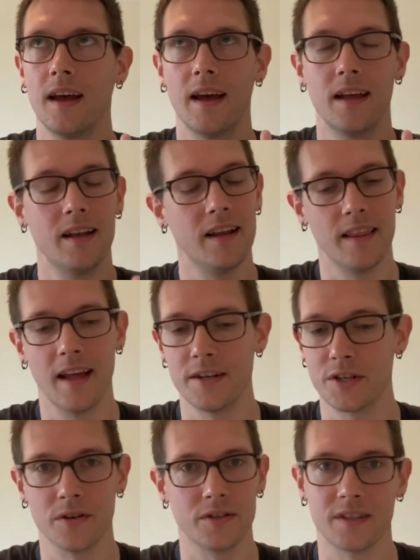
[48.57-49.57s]
and then
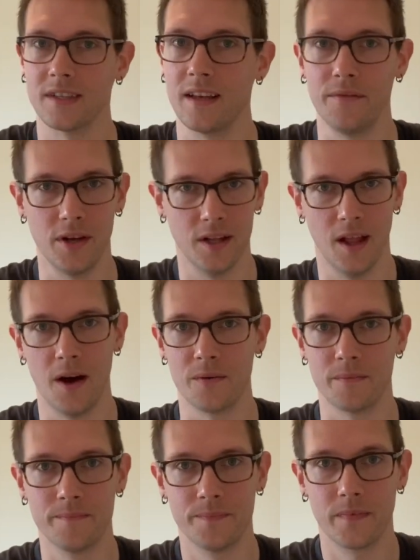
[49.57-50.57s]
she'll just leave you
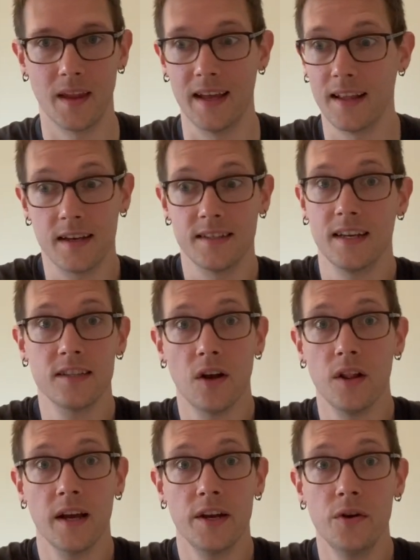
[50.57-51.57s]
alone. And because that's
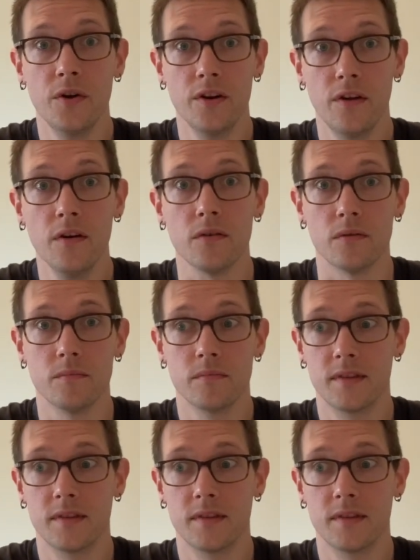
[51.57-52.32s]
all I knew to do.